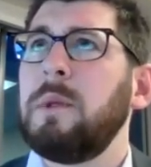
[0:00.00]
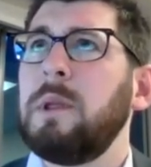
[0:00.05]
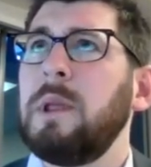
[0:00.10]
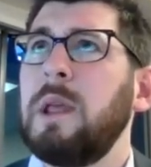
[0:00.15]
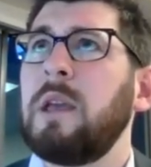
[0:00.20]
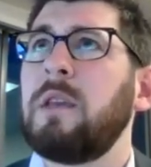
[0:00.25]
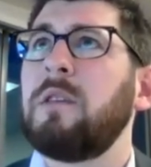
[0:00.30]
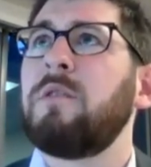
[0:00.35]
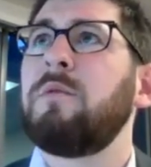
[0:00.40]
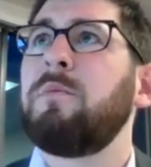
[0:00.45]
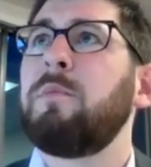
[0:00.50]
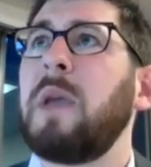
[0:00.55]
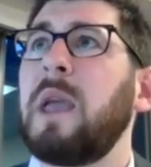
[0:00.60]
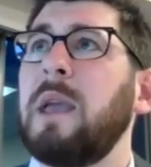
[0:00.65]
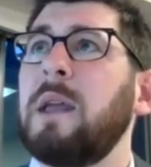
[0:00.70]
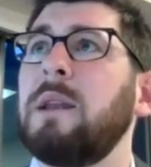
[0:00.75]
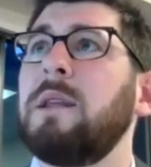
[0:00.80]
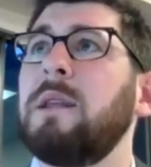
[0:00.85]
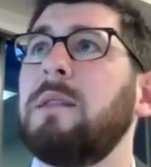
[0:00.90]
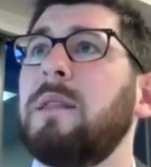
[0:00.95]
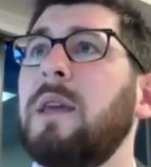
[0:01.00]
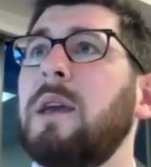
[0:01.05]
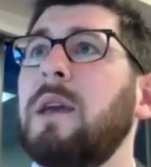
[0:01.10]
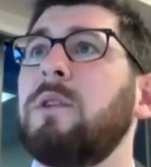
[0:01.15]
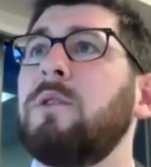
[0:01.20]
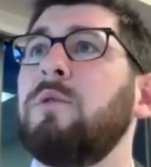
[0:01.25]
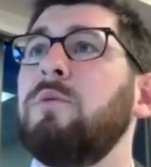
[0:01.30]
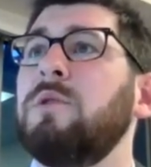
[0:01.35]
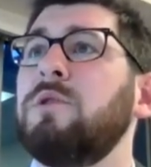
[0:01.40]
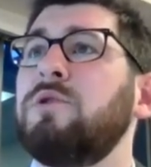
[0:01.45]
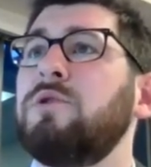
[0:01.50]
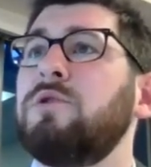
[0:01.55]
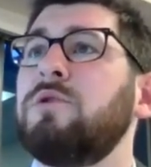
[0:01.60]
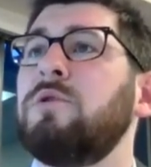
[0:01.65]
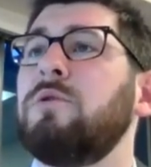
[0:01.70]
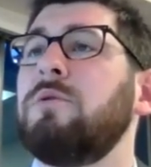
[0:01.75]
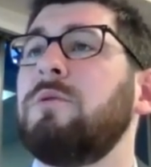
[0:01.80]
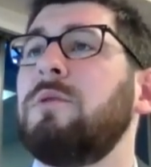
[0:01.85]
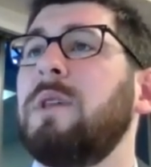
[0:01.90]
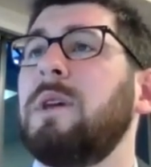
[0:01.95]
Expanding that to
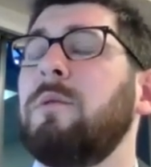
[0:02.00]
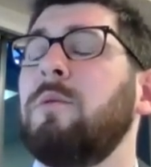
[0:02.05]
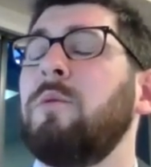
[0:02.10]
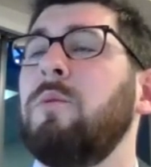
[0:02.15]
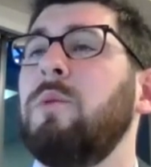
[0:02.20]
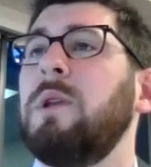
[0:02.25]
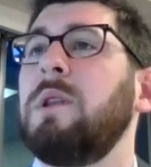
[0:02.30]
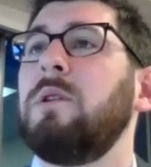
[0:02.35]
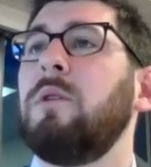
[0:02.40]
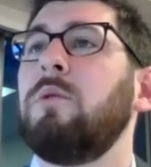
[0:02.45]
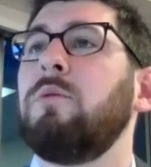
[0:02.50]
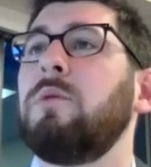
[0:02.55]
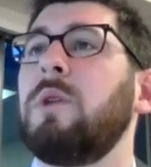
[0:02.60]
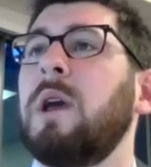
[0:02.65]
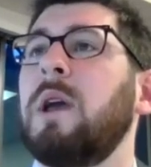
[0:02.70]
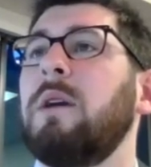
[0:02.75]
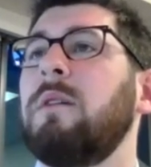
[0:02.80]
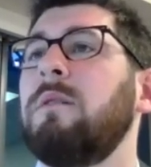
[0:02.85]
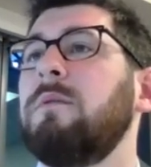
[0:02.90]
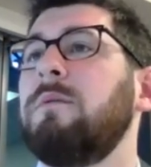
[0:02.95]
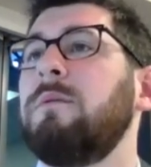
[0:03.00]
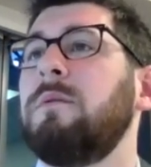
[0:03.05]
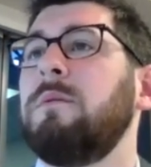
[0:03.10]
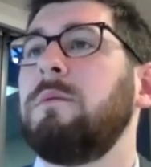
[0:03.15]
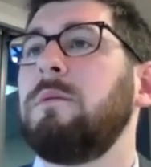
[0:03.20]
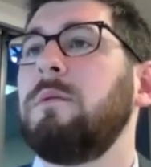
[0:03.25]
ensure that we don't have,